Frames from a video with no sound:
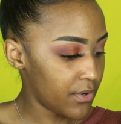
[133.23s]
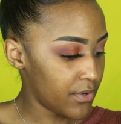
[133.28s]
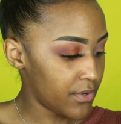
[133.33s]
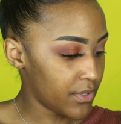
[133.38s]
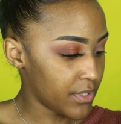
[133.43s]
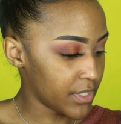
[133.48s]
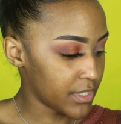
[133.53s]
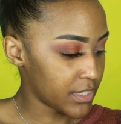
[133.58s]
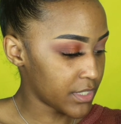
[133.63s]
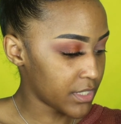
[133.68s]

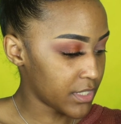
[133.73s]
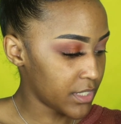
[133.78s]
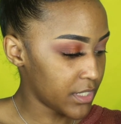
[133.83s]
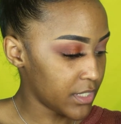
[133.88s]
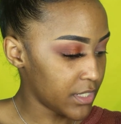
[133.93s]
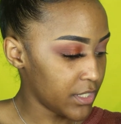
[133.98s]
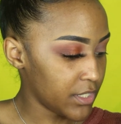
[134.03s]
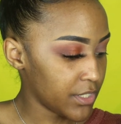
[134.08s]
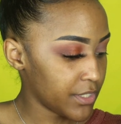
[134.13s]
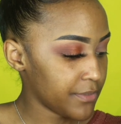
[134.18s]
orange
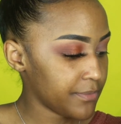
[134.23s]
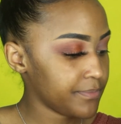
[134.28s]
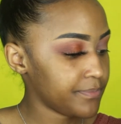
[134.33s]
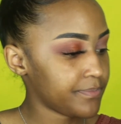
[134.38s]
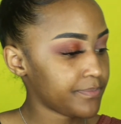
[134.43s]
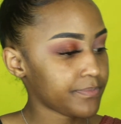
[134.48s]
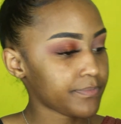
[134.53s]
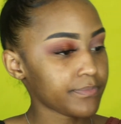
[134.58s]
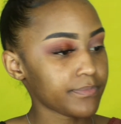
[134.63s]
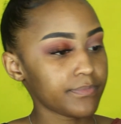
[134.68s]
color
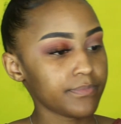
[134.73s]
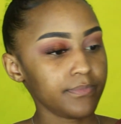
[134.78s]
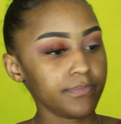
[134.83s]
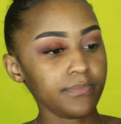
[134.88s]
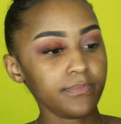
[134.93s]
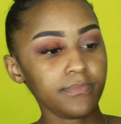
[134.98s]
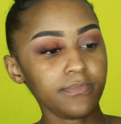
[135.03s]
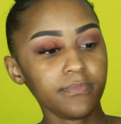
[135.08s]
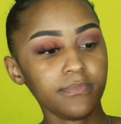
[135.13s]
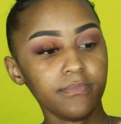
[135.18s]

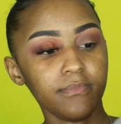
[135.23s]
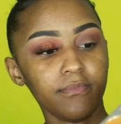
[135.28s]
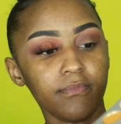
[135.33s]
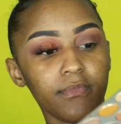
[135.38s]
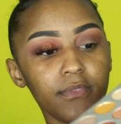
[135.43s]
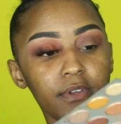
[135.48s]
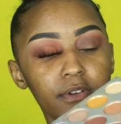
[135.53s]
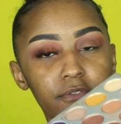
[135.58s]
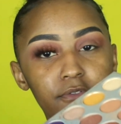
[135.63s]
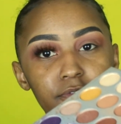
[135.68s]

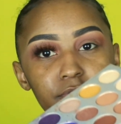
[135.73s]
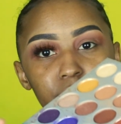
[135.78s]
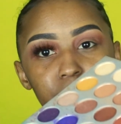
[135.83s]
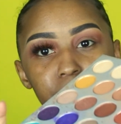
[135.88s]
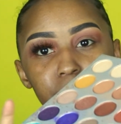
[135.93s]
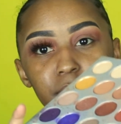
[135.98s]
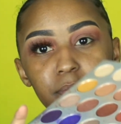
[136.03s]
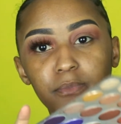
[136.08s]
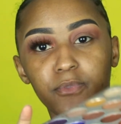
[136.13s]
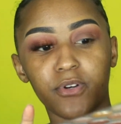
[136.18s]

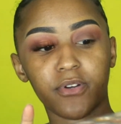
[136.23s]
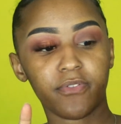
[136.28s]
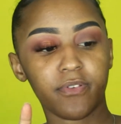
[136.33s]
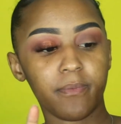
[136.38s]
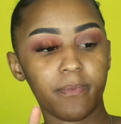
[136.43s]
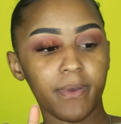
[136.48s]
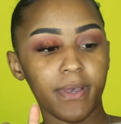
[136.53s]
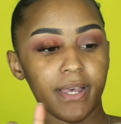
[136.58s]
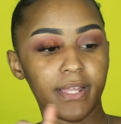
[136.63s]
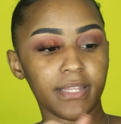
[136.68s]
from the
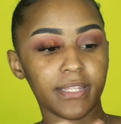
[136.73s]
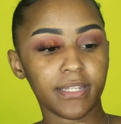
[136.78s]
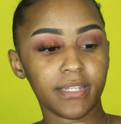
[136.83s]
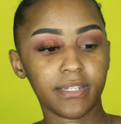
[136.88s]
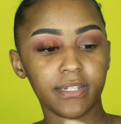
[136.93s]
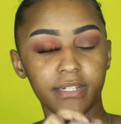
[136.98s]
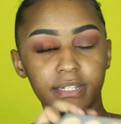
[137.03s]
Morphe palette